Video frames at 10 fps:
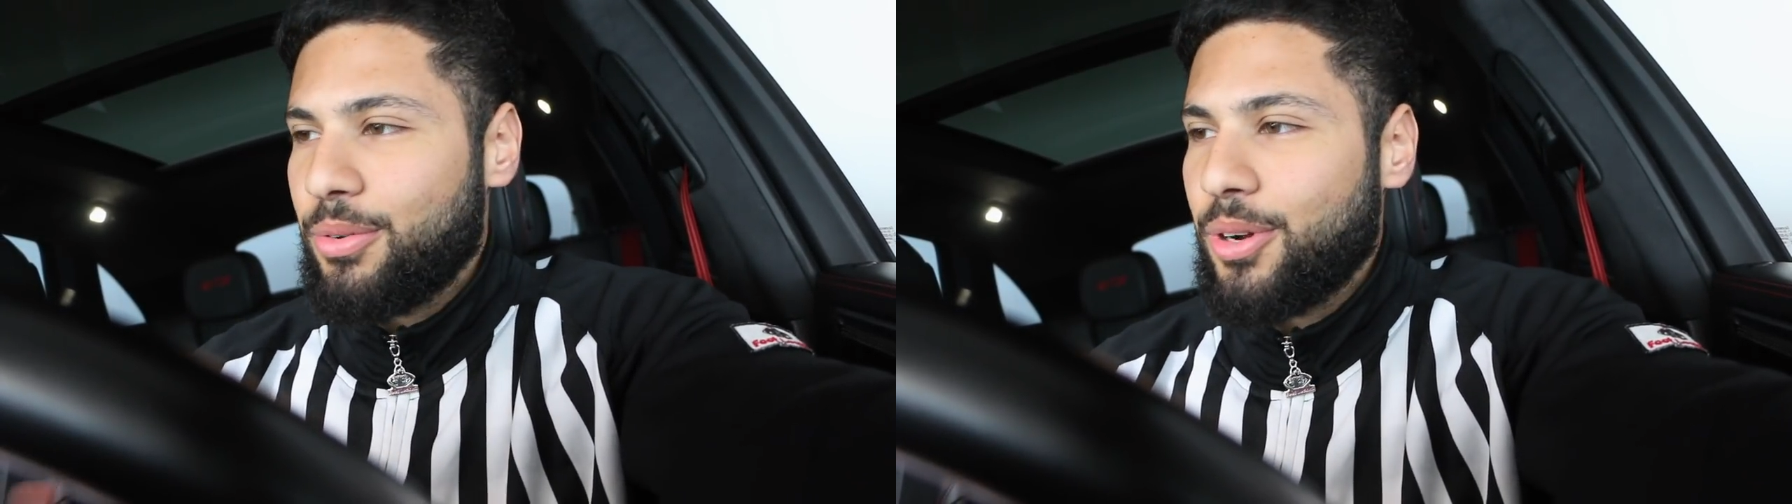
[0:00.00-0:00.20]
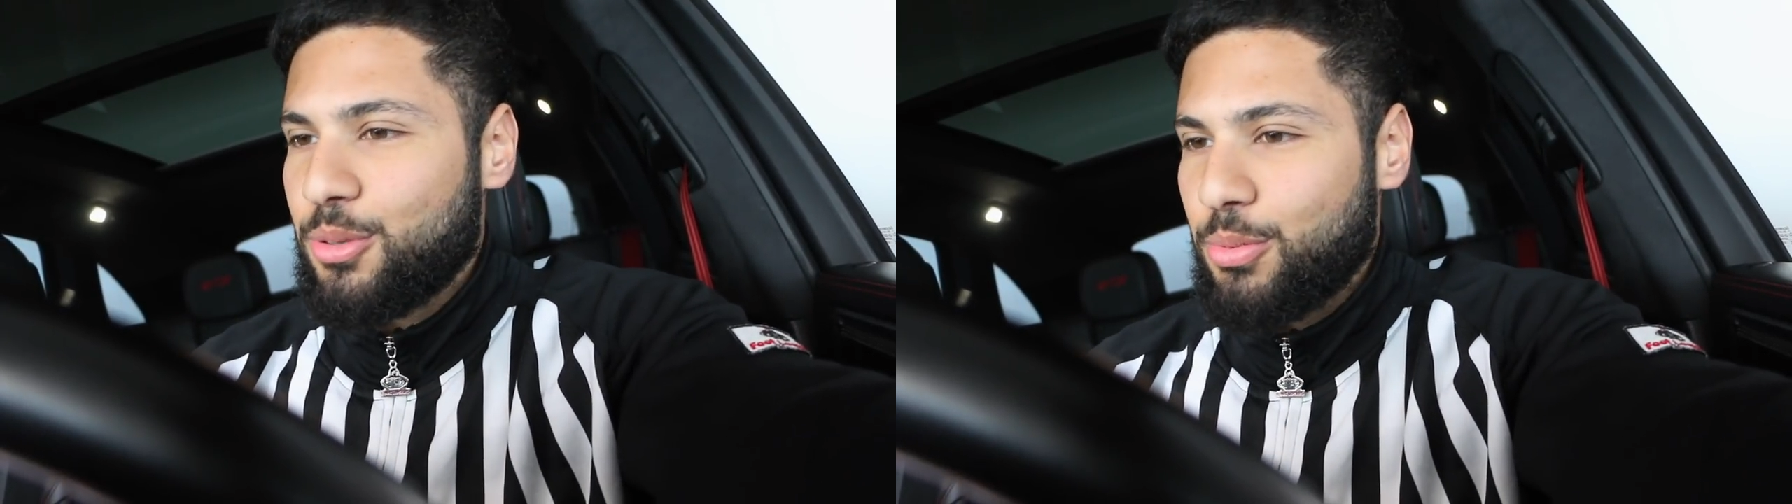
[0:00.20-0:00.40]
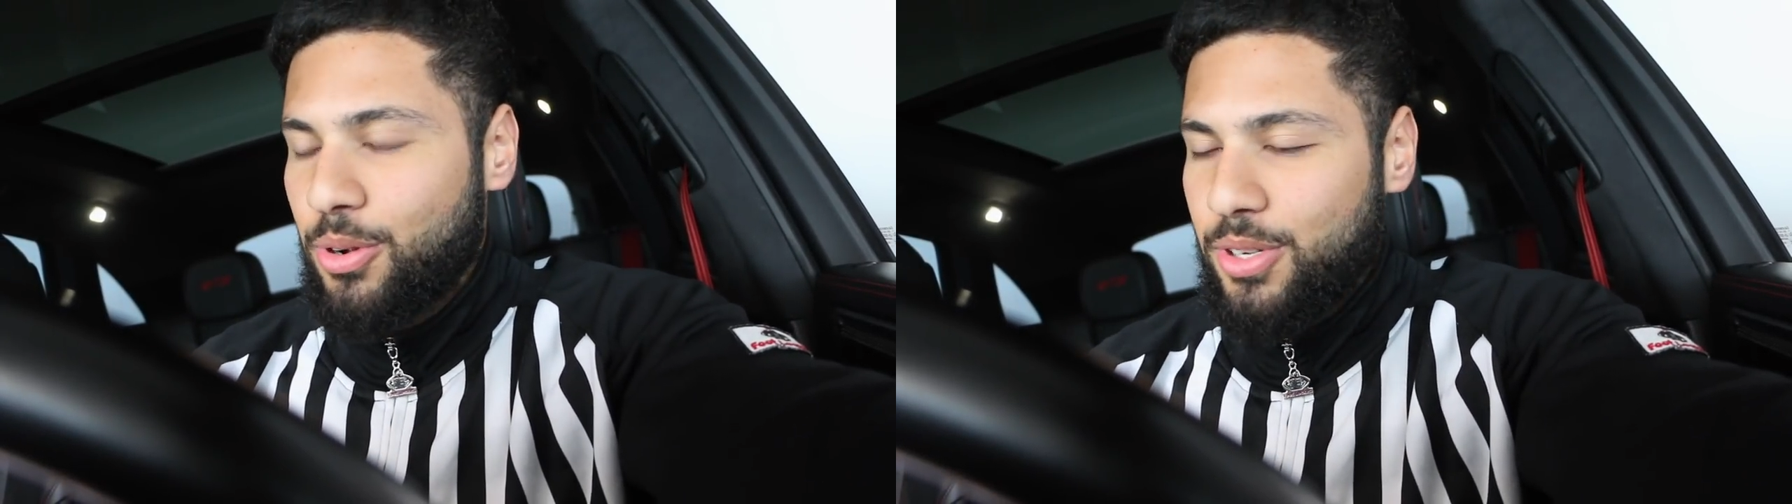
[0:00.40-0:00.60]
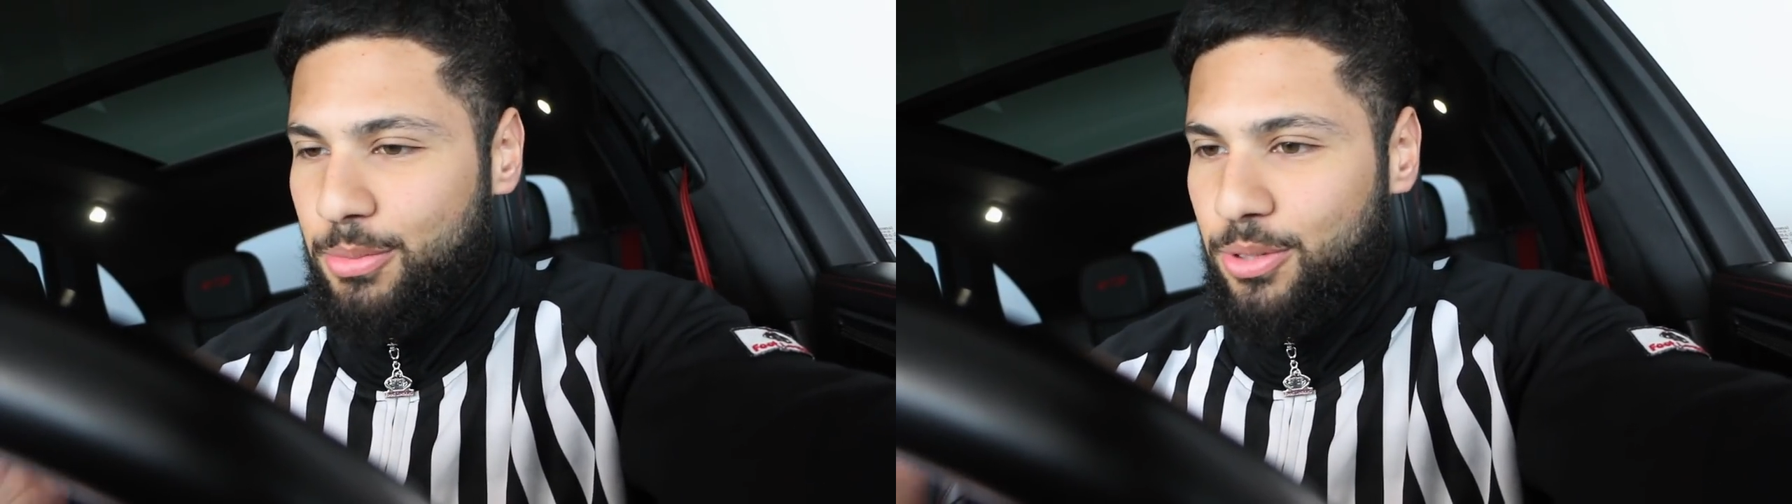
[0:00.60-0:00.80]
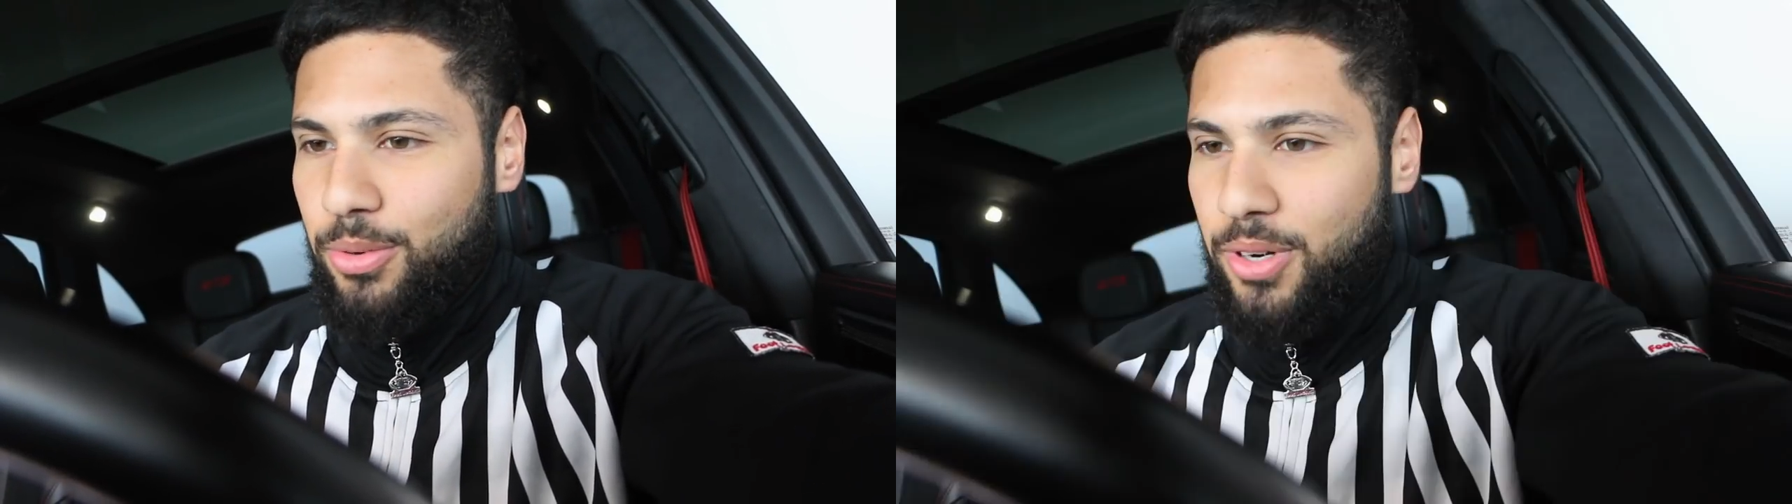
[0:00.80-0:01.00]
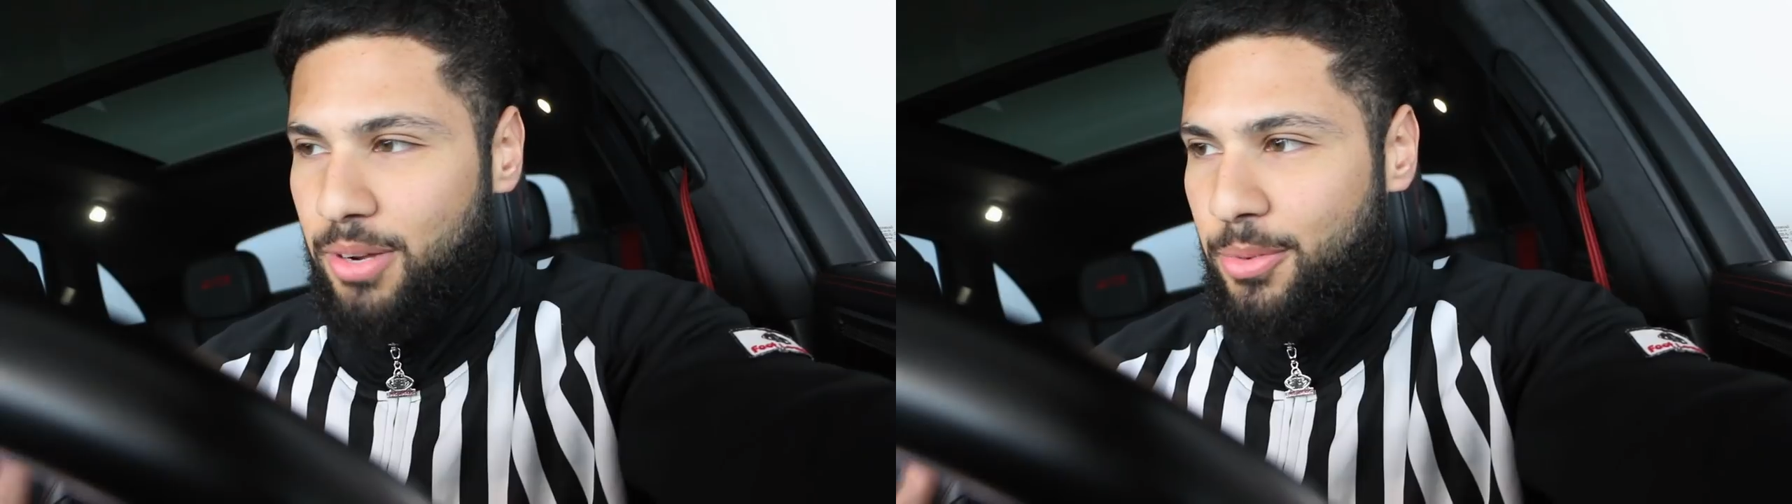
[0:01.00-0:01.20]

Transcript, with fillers: watch because I'm at work.